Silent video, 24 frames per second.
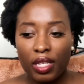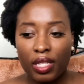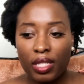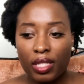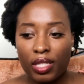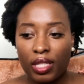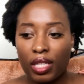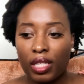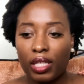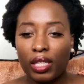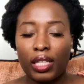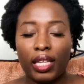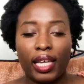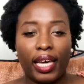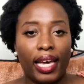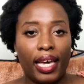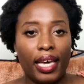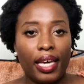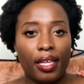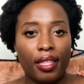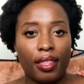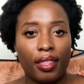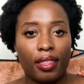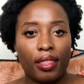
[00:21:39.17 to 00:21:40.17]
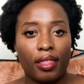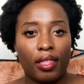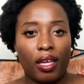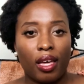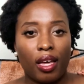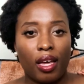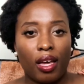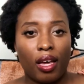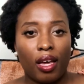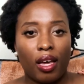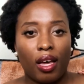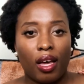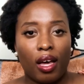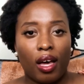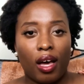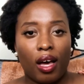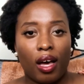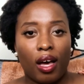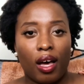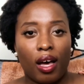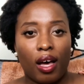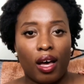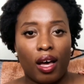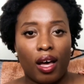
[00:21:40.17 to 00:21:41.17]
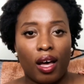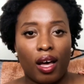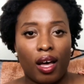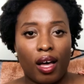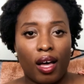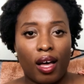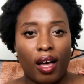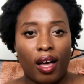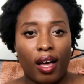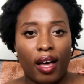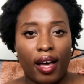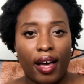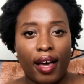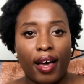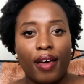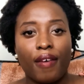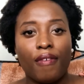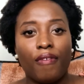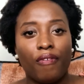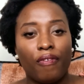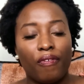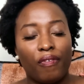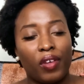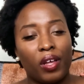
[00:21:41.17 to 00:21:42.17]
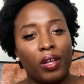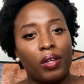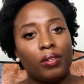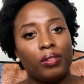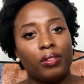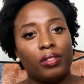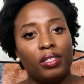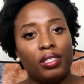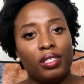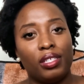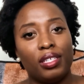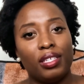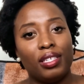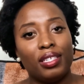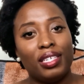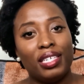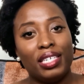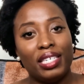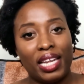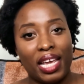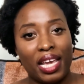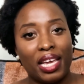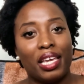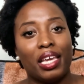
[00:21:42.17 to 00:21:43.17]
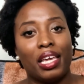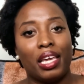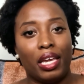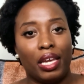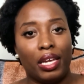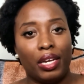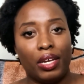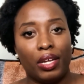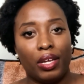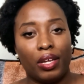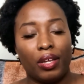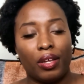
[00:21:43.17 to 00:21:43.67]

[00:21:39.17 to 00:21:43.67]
the length. I felt naked